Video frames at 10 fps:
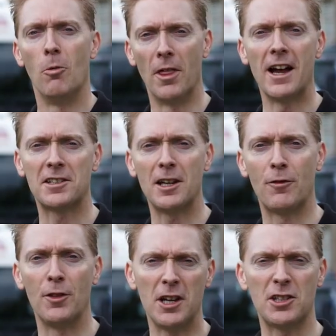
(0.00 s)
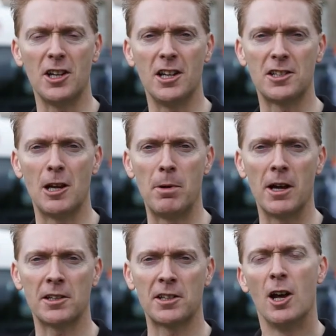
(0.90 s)
Well, that's it for this year's
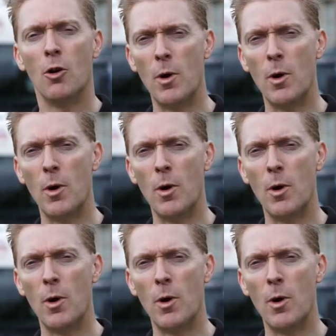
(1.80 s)
Tip-ex.